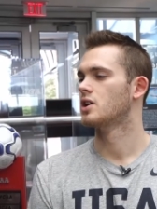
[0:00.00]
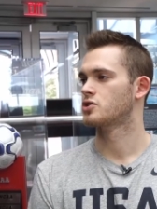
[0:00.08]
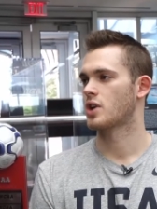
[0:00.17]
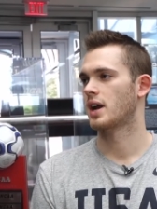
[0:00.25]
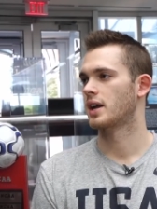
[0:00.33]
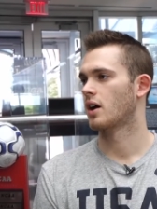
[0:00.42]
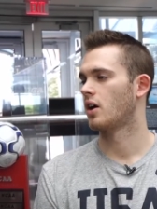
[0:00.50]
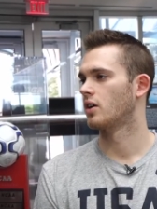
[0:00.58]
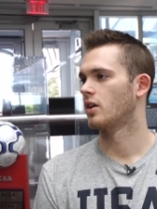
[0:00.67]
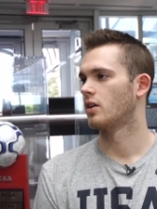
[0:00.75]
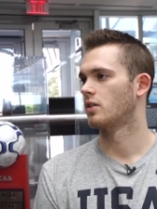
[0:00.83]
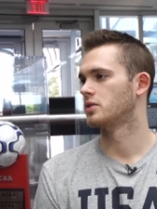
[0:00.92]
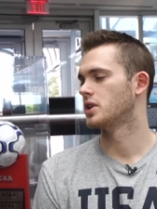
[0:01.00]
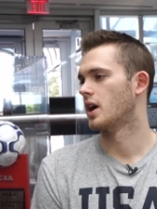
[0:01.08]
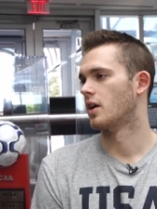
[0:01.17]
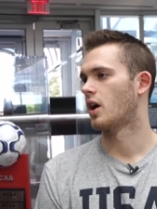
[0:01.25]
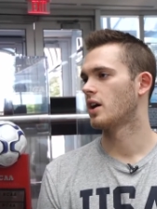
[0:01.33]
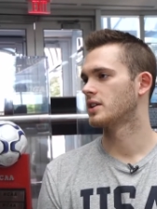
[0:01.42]
training all you
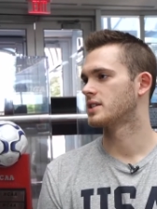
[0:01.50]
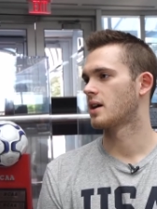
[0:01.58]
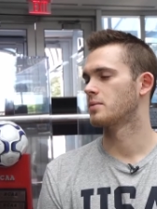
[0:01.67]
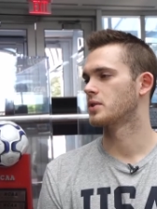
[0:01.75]
know all the time.